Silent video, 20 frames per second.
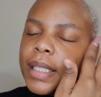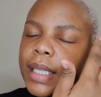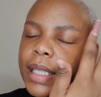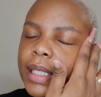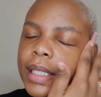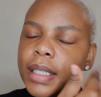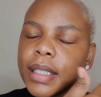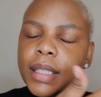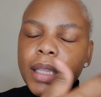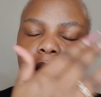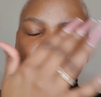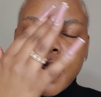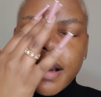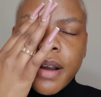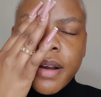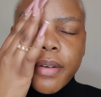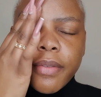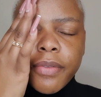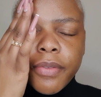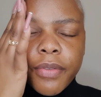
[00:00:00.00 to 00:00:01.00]
and
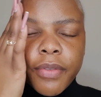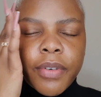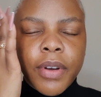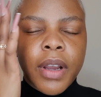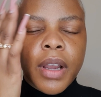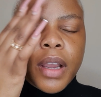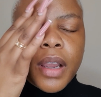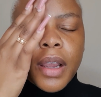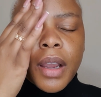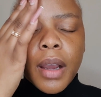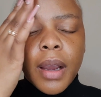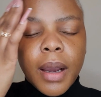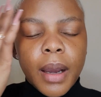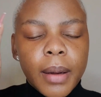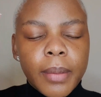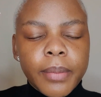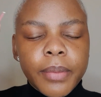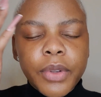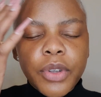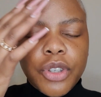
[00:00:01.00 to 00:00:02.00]
stuff.
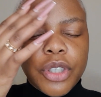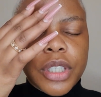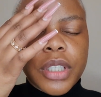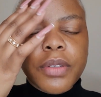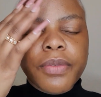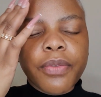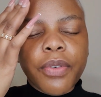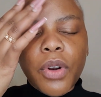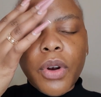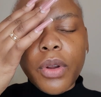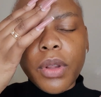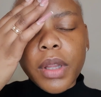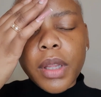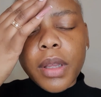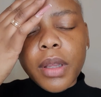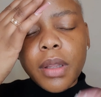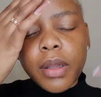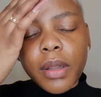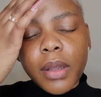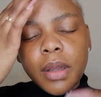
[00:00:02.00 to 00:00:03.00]
You just follow
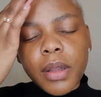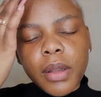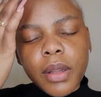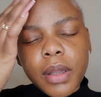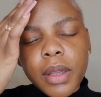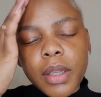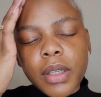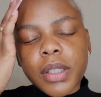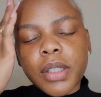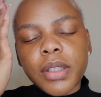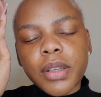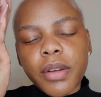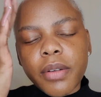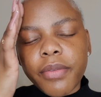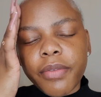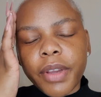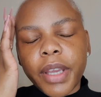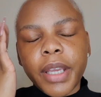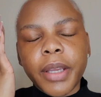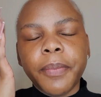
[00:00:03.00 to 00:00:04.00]
the
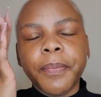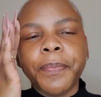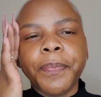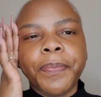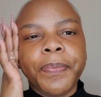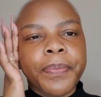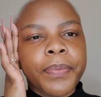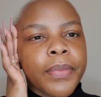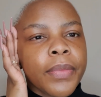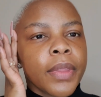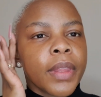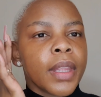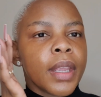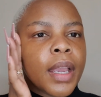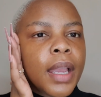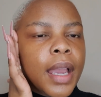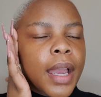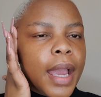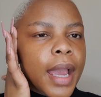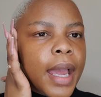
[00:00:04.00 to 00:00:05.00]
survey
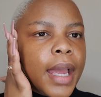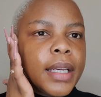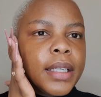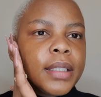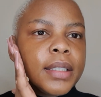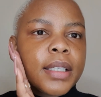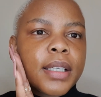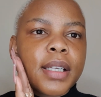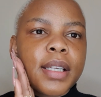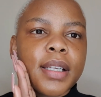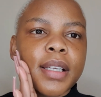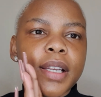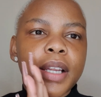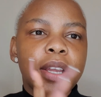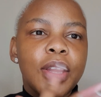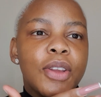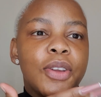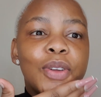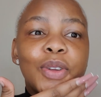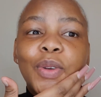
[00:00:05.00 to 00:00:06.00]
and
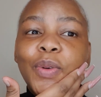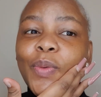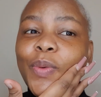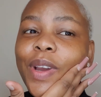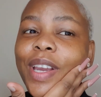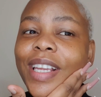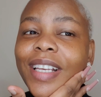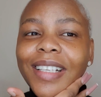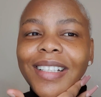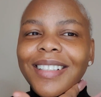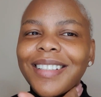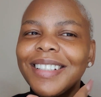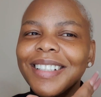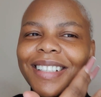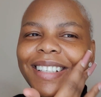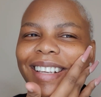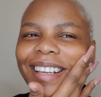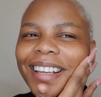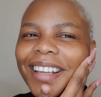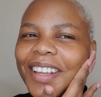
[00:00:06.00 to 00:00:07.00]
you wait.
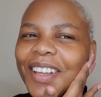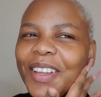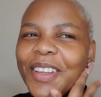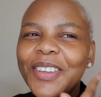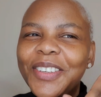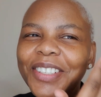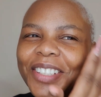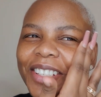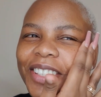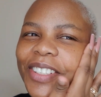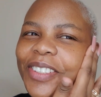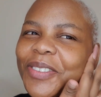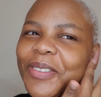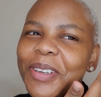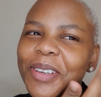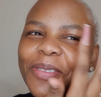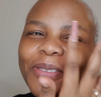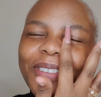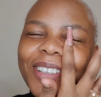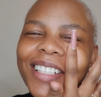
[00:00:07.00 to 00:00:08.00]
You just
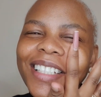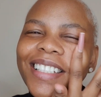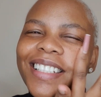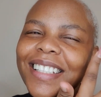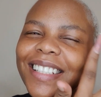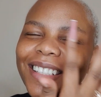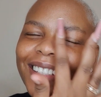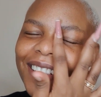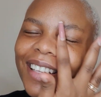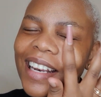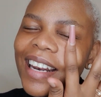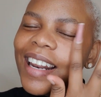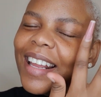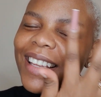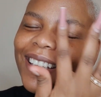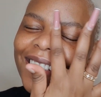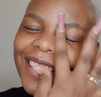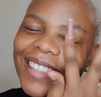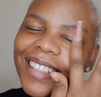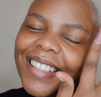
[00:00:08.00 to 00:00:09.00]
wait for Jesus
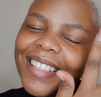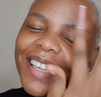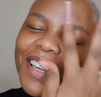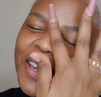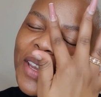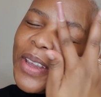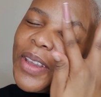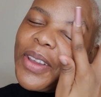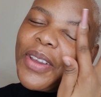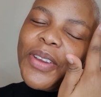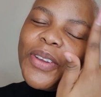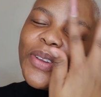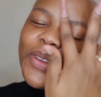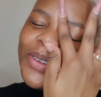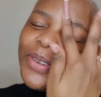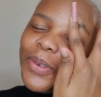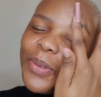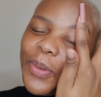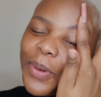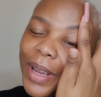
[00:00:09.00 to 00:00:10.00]
Christ.
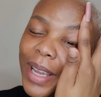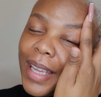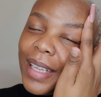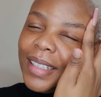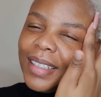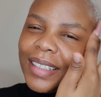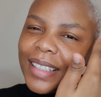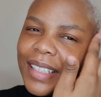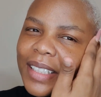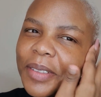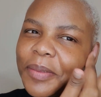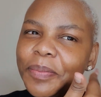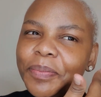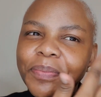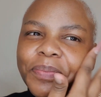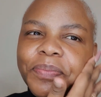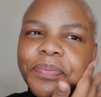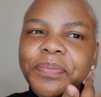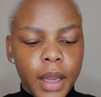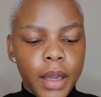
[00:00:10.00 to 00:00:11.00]
You wait.
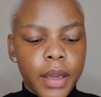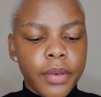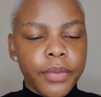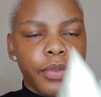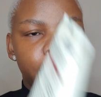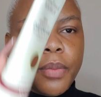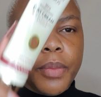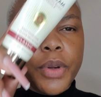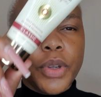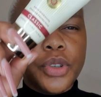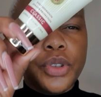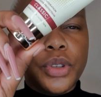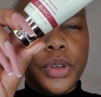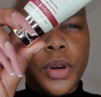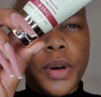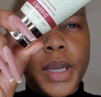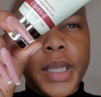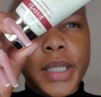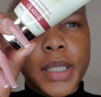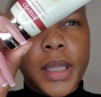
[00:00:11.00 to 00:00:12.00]
And for
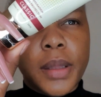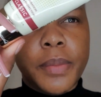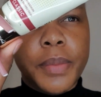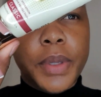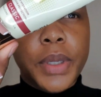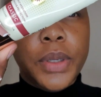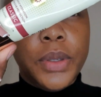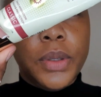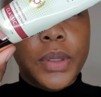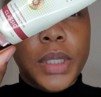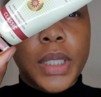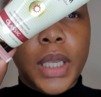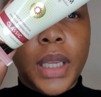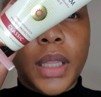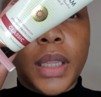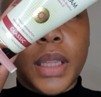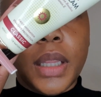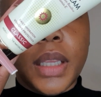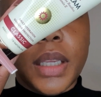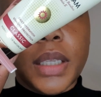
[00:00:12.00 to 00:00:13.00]
moisturizer I'll be
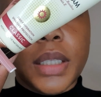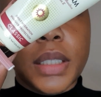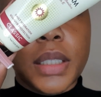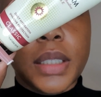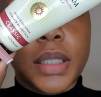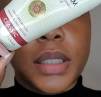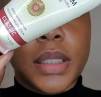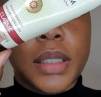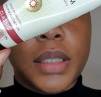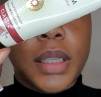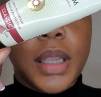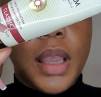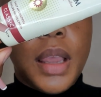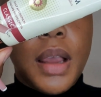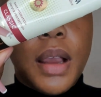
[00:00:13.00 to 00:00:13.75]
using this